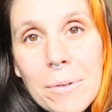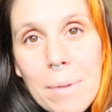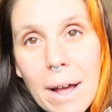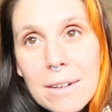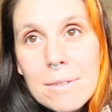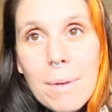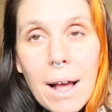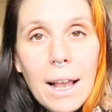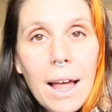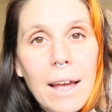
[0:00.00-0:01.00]
back to
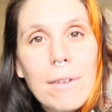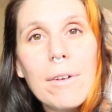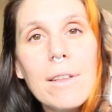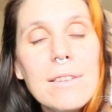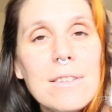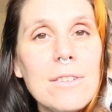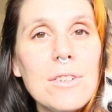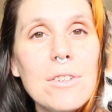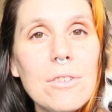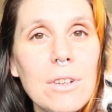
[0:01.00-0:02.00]
my life. This is
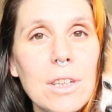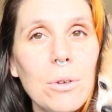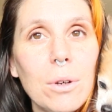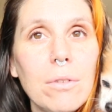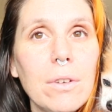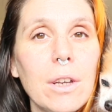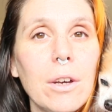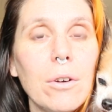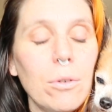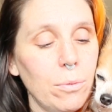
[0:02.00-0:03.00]
just a really quick
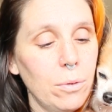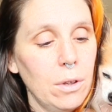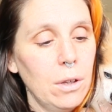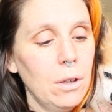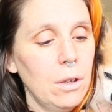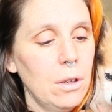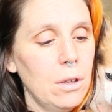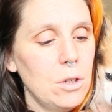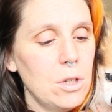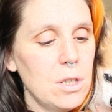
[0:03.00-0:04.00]
video
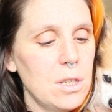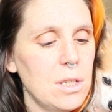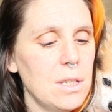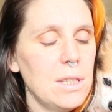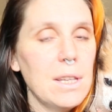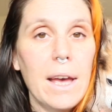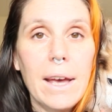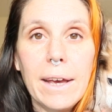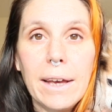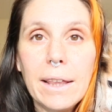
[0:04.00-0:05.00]
just to
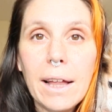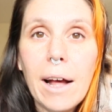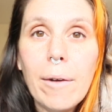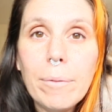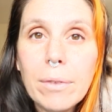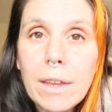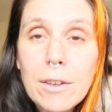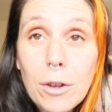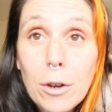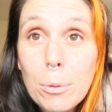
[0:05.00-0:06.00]
say that
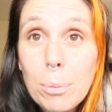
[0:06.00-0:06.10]
there's gonna